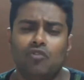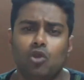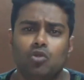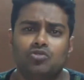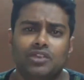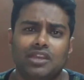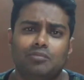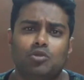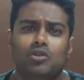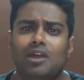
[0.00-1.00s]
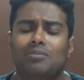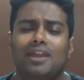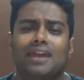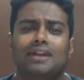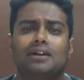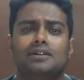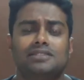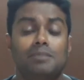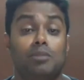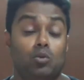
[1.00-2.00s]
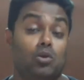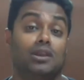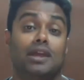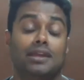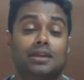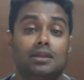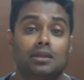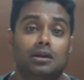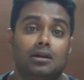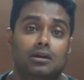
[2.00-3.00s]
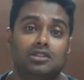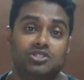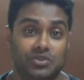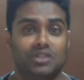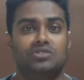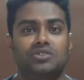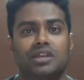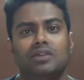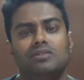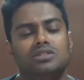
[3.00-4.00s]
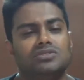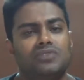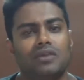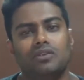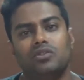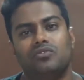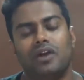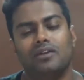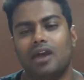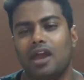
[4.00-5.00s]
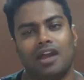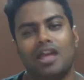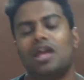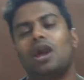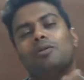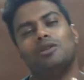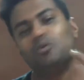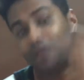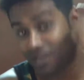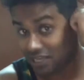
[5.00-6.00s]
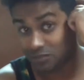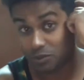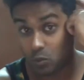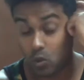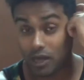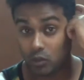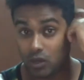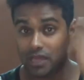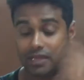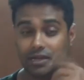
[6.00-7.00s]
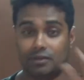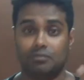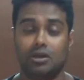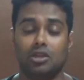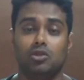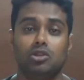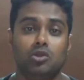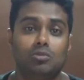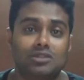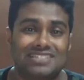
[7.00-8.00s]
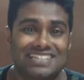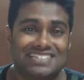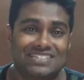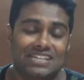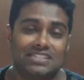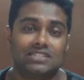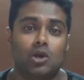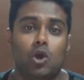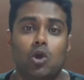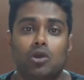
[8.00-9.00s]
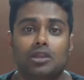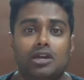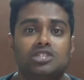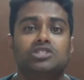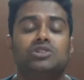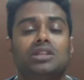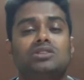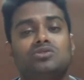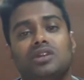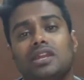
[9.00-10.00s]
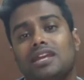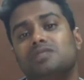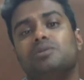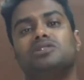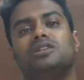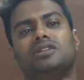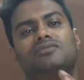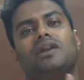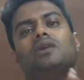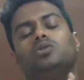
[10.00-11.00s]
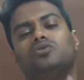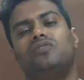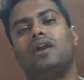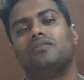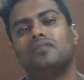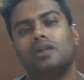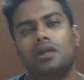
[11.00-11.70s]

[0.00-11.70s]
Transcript: follow a training program, like a simple one, like strength training, which is 5x5. I mean, you might ask me, why do I, numerously stress on strength training, especially the 5x5?